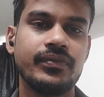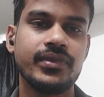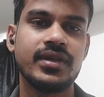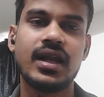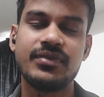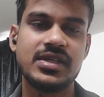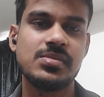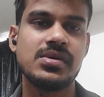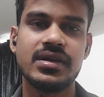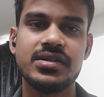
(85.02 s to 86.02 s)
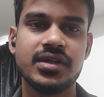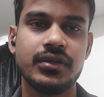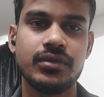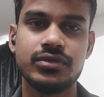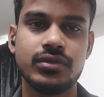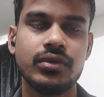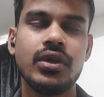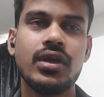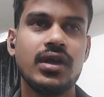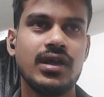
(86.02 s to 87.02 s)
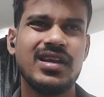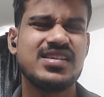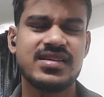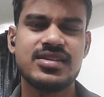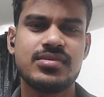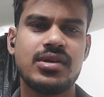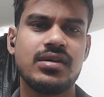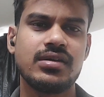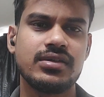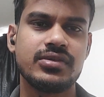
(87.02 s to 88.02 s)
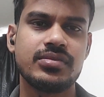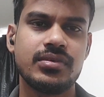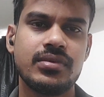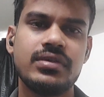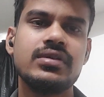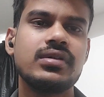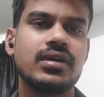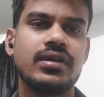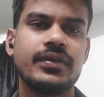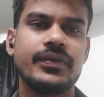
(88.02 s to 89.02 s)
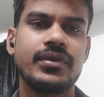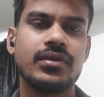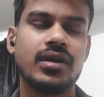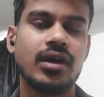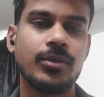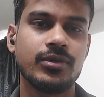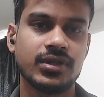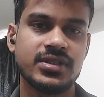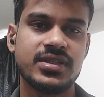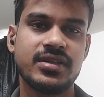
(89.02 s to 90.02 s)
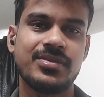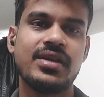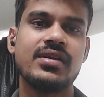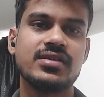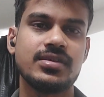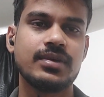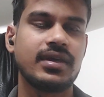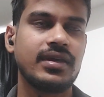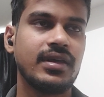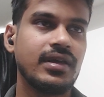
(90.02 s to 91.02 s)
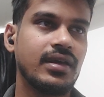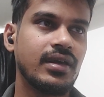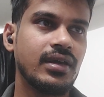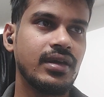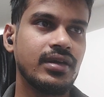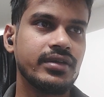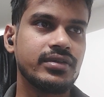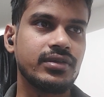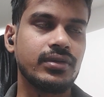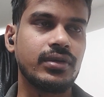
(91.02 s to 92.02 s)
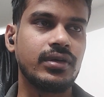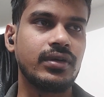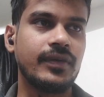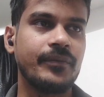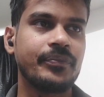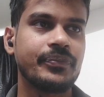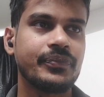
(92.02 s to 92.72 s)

the traffic is basically secured. So let's just talk about HTTP and TCP. So